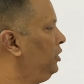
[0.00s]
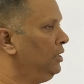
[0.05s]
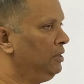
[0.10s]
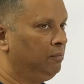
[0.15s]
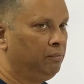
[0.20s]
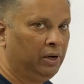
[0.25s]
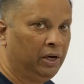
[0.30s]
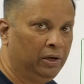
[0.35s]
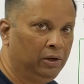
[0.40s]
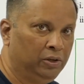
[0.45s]
and
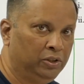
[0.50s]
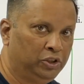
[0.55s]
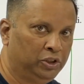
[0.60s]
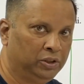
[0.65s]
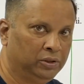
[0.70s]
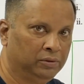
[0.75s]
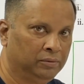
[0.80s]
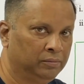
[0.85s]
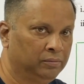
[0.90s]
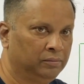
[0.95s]
biology,
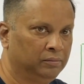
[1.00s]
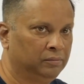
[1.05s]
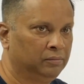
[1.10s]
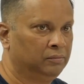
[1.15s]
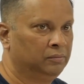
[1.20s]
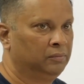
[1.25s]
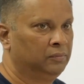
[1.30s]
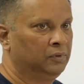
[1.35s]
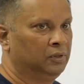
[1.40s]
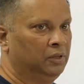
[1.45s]

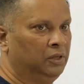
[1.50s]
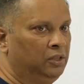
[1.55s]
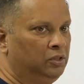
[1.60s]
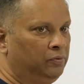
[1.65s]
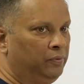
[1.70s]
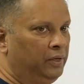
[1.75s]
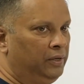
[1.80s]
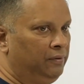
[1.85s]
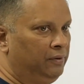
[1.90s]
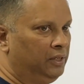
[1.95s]
it's
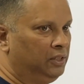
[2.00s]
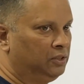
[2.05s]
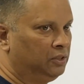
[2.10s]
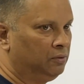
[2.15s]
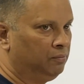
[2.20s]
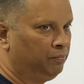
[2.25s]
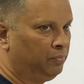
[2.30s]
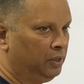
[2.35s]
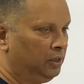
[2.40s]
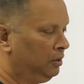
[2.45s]
very, very
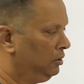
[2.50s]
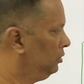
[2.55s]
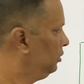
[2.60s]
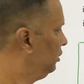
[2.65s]
simple.